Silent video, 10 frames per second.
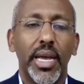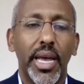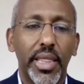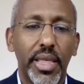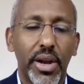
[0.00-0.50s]

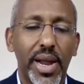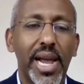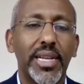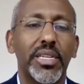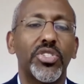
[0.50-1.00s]
their
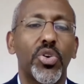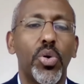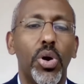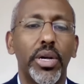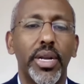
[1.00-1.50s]
access to
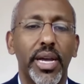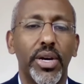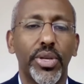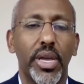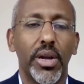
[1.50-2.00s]
quality
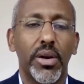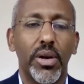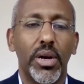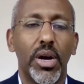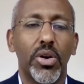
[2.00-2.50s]

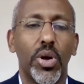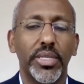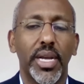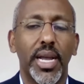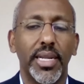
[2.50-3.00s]
healthcare
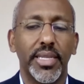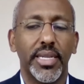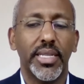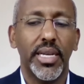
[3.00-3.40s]
across the continent.